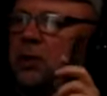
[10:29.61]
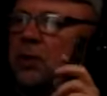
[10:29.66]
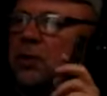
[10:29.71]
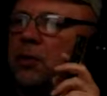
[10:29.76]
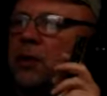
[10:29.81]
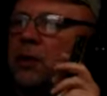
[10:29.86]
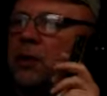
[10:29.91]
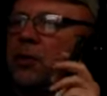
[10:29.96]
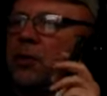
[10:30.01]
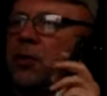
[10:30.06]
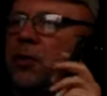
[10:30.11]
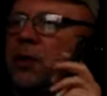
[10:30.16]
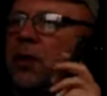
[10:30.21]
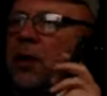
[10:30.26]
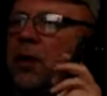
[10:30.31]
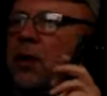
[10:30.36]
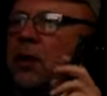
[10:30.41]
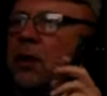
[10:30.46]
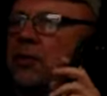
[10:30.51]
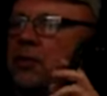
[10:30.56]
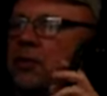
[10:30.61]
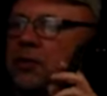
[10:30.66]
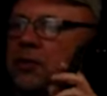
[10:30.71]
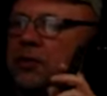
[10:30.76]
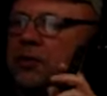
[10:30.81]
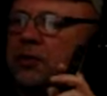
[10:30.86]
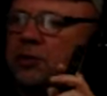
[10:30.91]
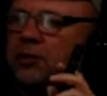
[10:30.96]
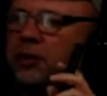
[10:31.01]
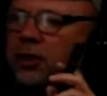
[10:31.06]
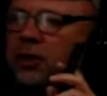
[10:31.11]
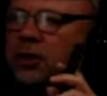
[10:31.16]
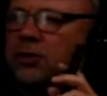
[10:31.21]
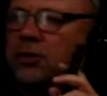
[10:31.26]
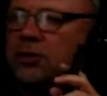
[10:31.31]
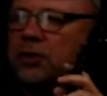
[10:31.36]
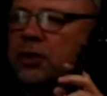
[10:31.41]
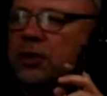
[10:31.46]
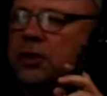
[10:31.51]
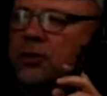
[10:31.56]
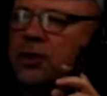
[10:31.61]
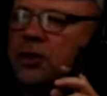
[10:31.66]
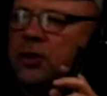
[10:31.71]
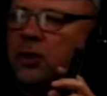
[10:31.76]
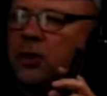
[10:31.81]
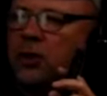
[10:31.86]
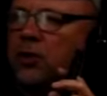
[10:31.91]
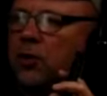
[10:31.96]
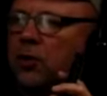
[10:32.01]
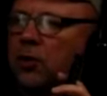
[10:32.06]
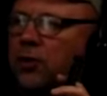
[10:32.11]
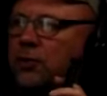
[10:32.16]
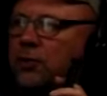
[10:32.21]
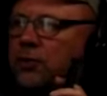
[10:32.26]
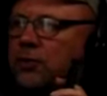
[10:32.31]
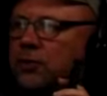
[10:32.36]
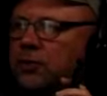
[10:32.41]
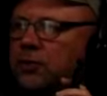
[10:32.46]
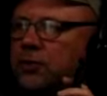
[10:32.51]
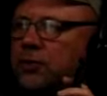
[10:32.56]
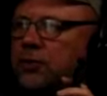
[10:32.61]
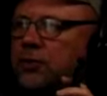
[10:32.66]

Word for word: When we have the stationary coils,